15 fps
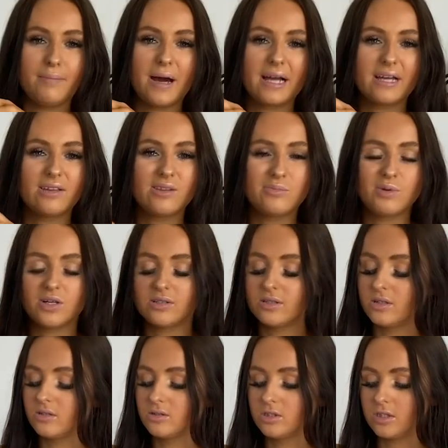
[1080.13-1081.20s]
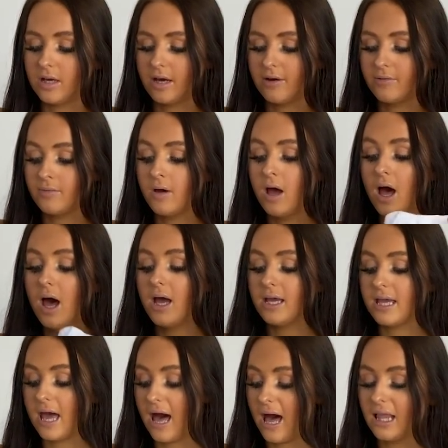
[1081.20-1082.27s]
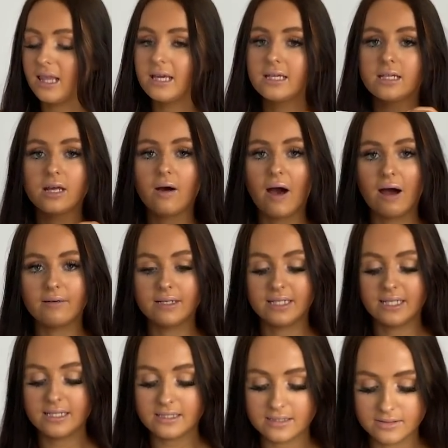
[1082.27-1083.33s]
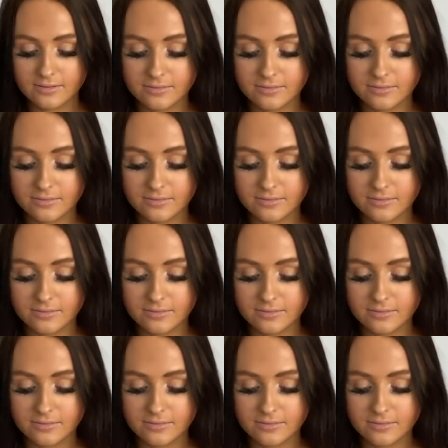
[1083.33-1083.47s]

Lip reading: baggy on the model, so yeah, I'll let you know how it is.